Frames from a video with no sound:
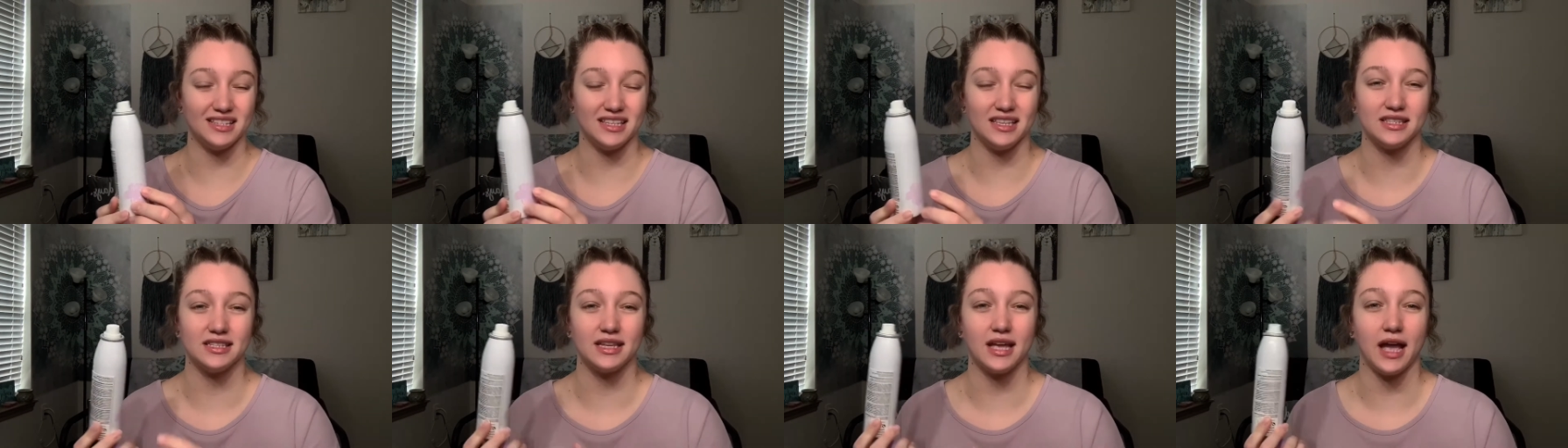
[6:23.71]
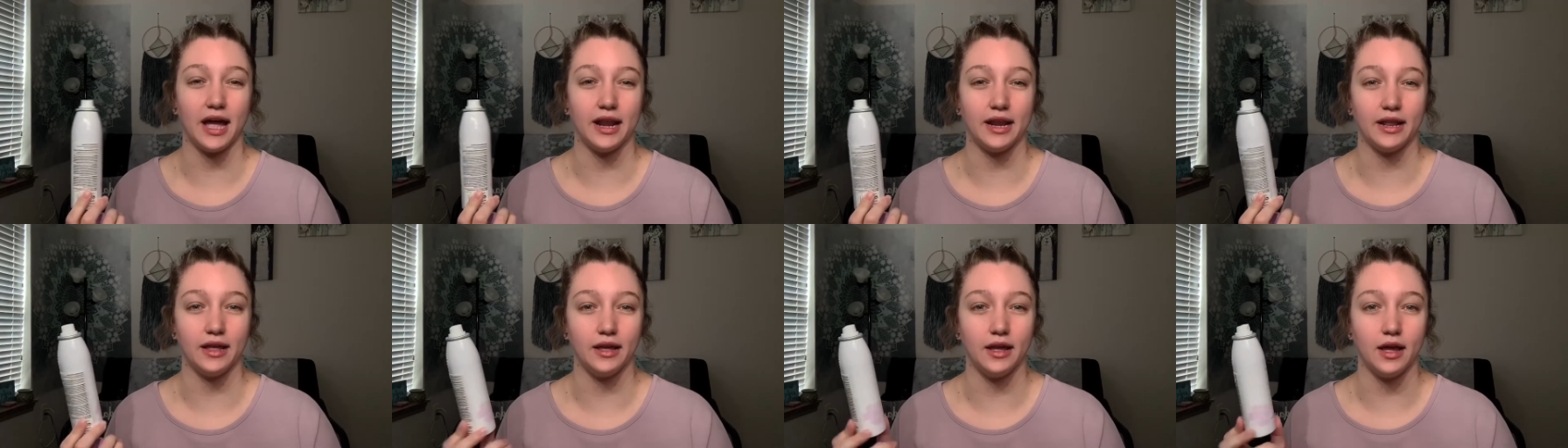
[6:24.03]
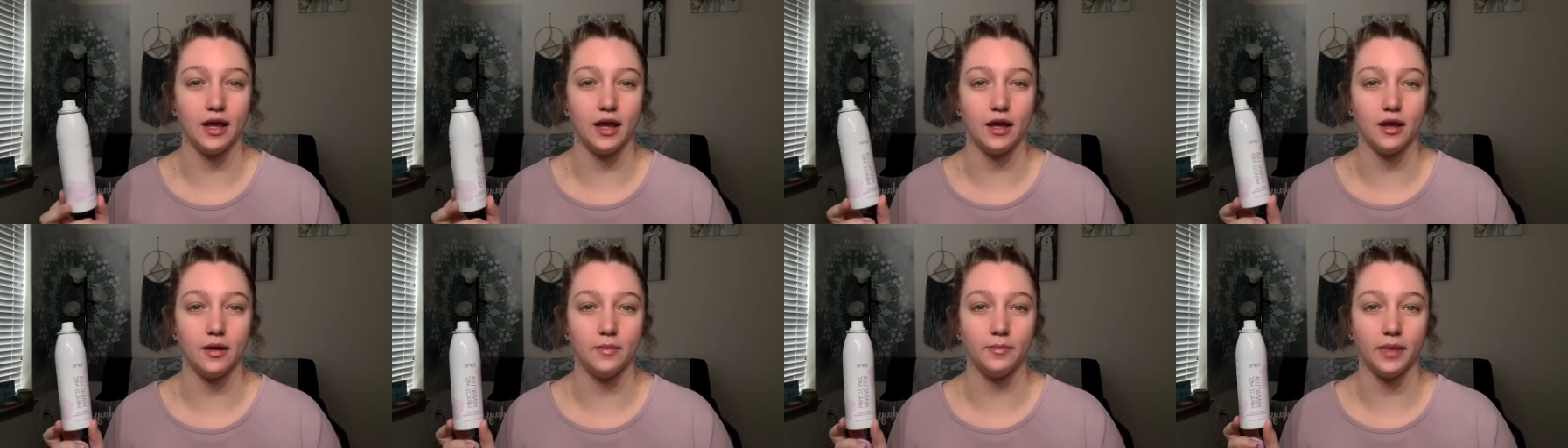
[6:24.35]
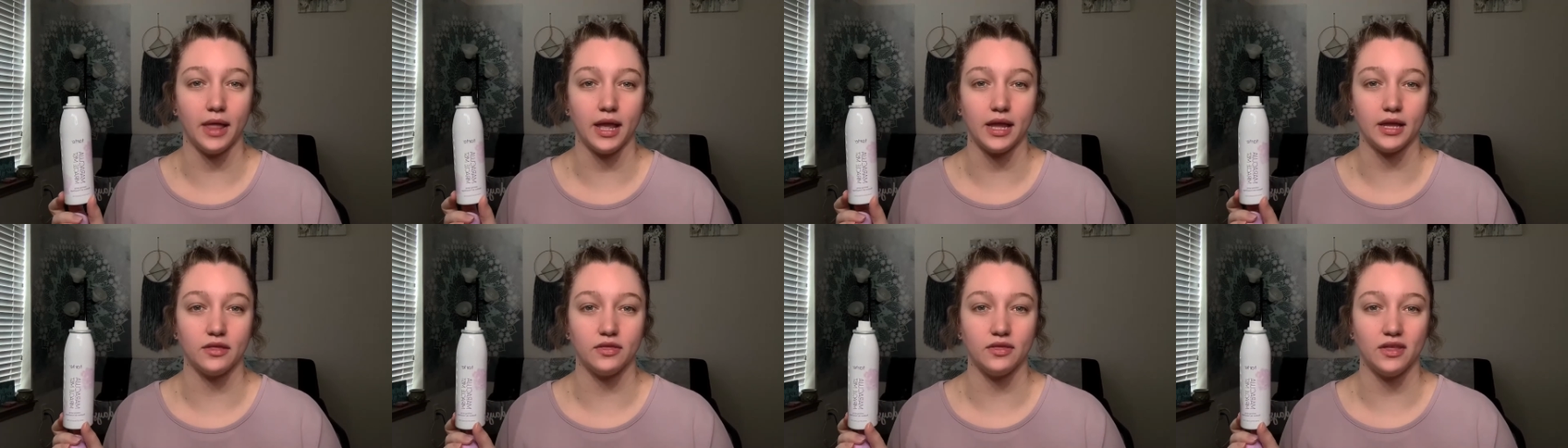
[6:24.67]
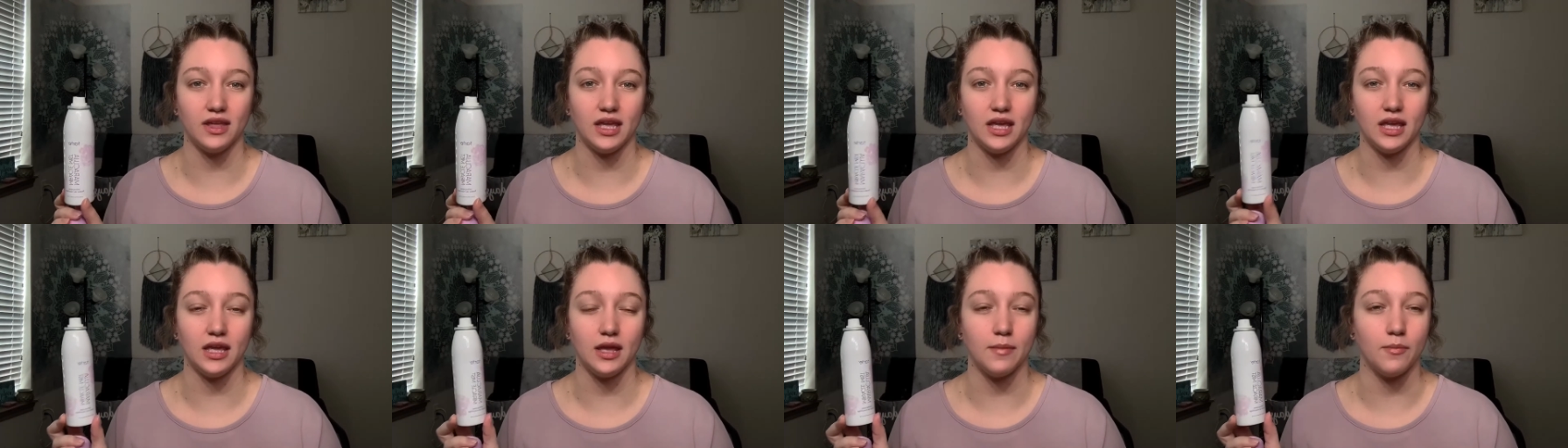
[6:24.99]
It's kind of like
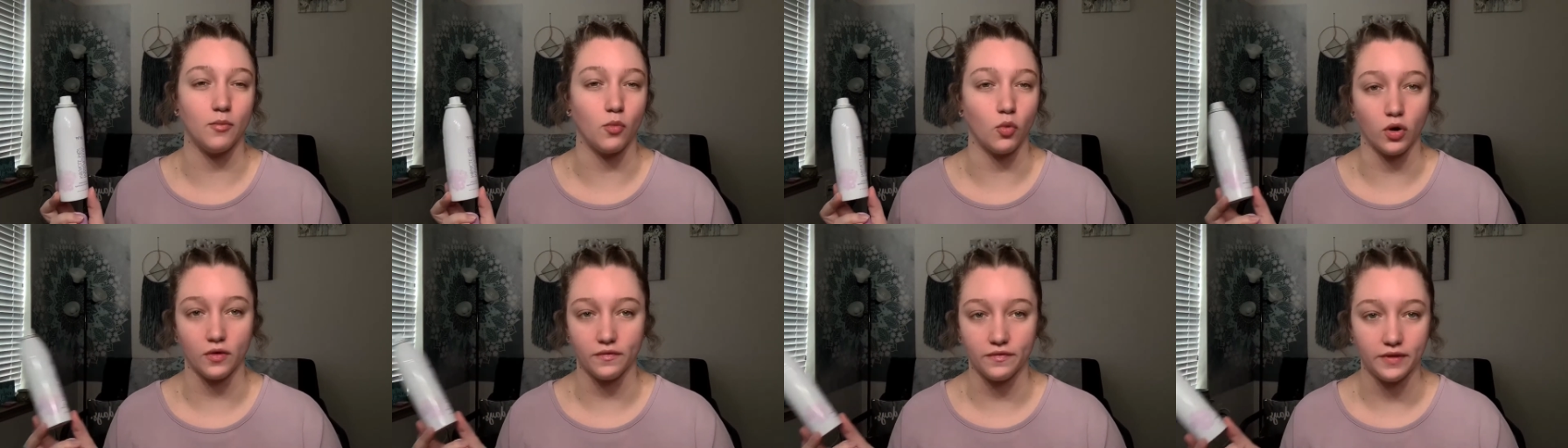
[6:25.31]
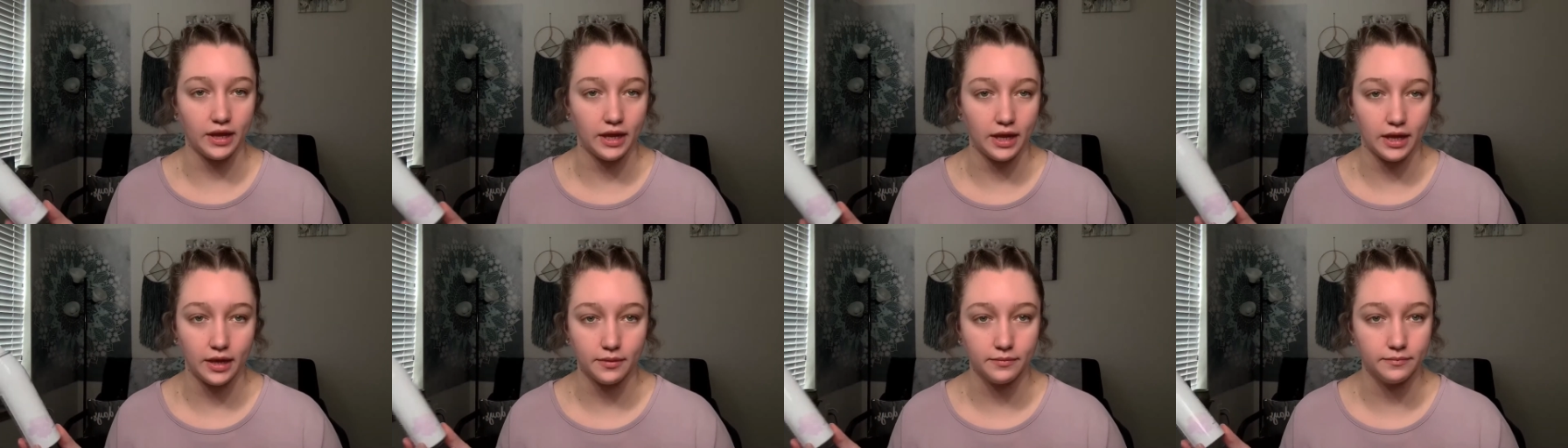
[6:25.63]
the Morphe